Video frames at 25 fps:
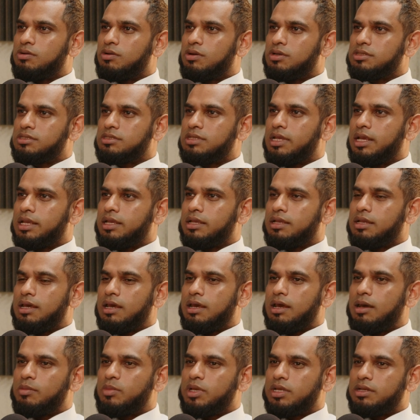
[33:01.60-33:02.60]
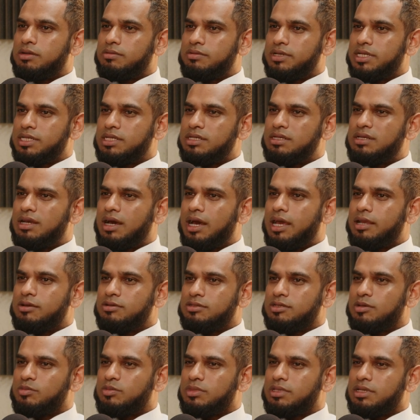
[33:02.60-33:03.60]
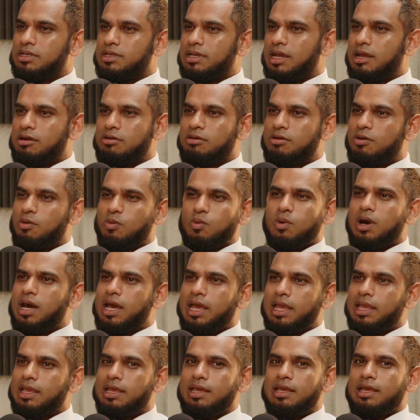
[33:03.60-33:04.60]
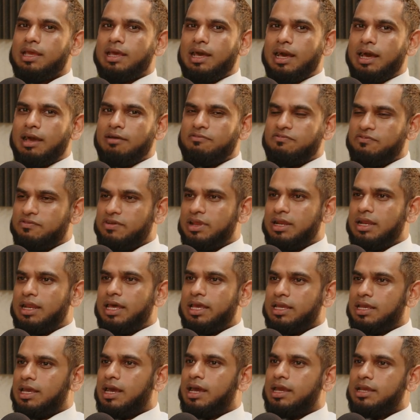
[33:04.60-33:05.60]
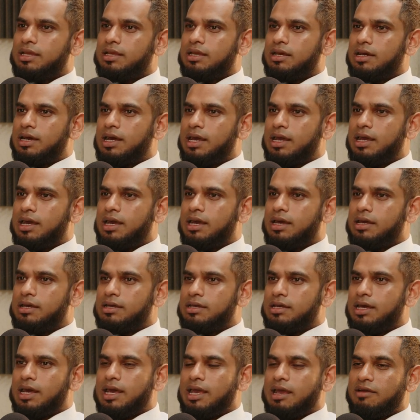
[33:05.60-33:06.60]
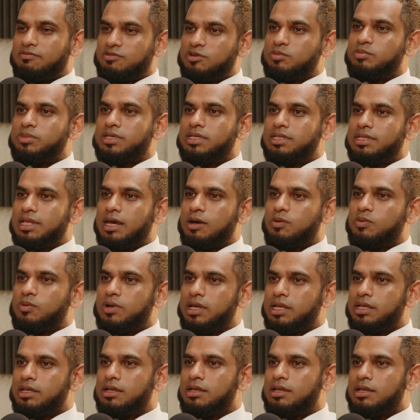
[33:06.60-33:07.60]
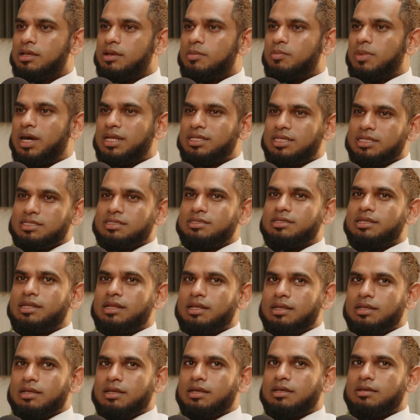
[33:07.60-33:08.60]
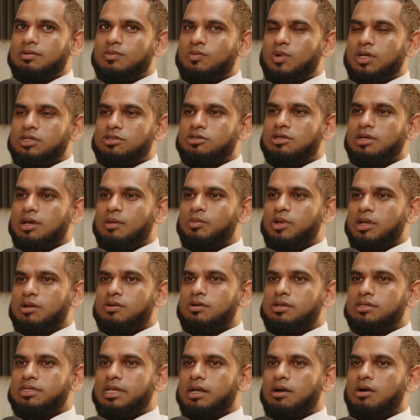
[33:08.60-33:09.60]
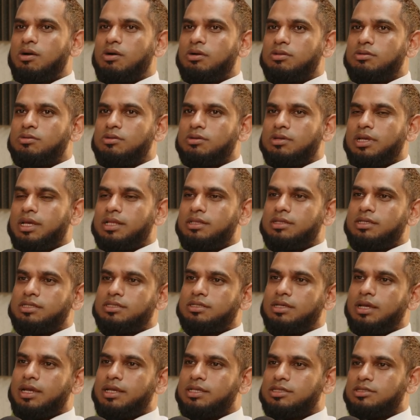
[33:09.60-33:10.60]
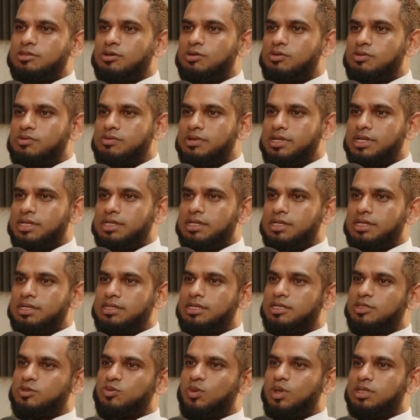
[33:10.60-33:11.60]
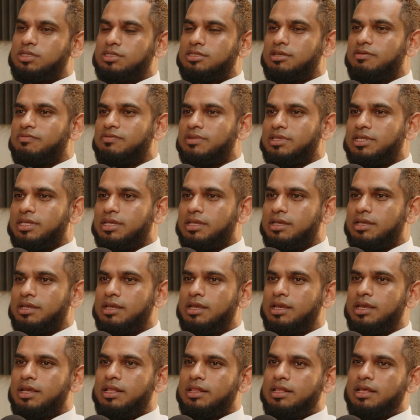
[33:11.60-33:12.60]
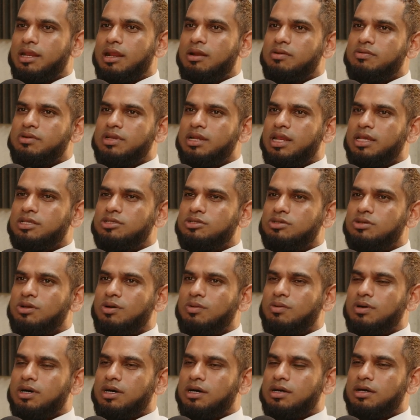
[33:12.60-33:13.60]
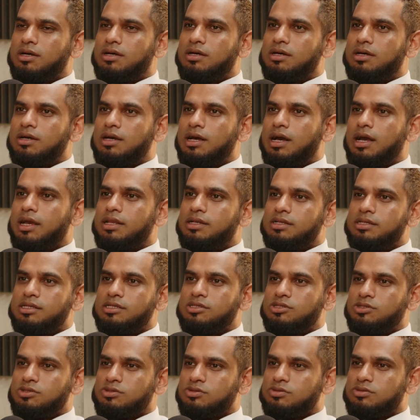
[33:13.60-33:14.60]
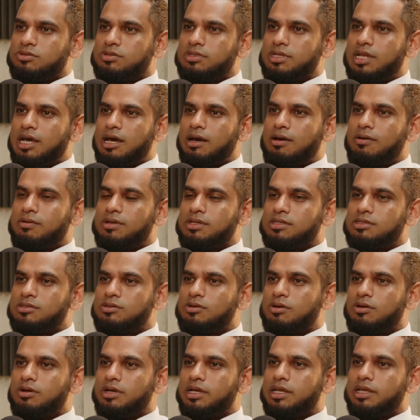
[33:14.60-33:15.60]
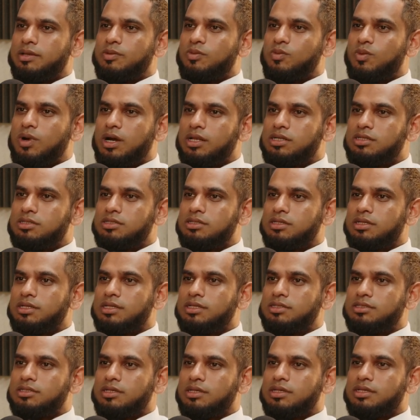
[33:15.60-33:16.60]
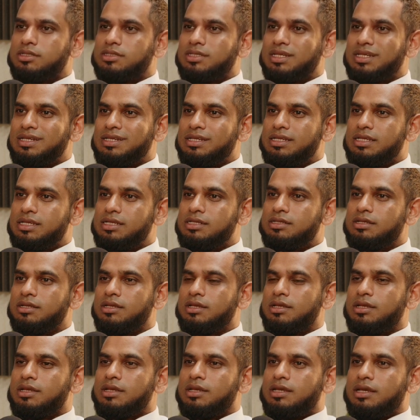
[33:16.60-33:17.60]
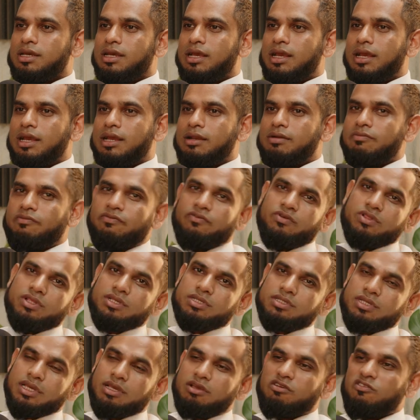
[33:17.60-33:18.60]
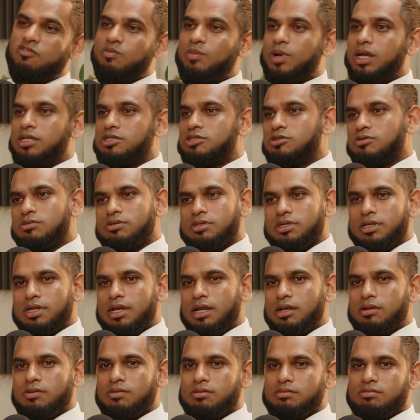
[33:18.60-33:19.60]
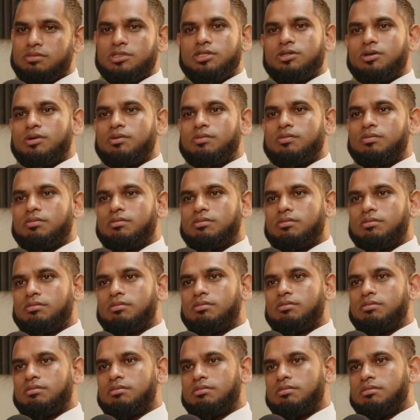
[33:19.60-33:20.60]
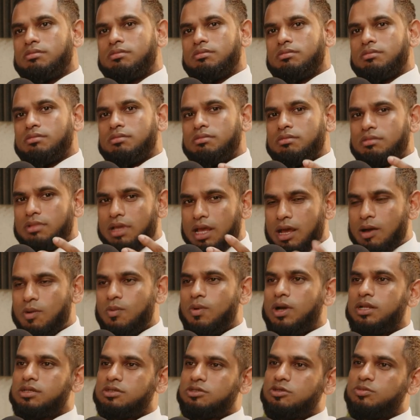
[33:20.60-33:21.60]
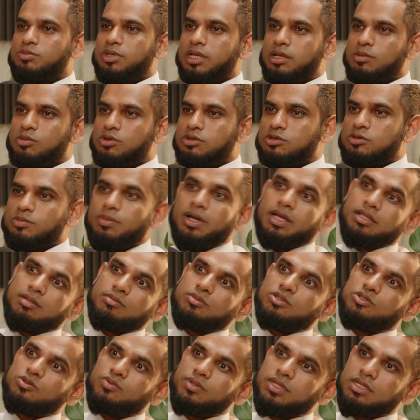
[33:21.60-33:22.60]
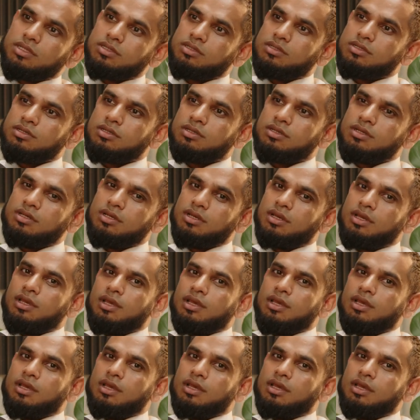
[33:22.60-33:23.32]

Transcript: across like I'm a greedy guy or something. I don't know why I felt like I I I have to be that way, but I just didn't want to come across like, oh, look at this guy, he's so greedy, he just wants everything. Then I realized, you know what? I need to. Now it's not a want, it's a, it's a need. And for the sake of my children, I don't, you know, I want to be able to buy them sweets.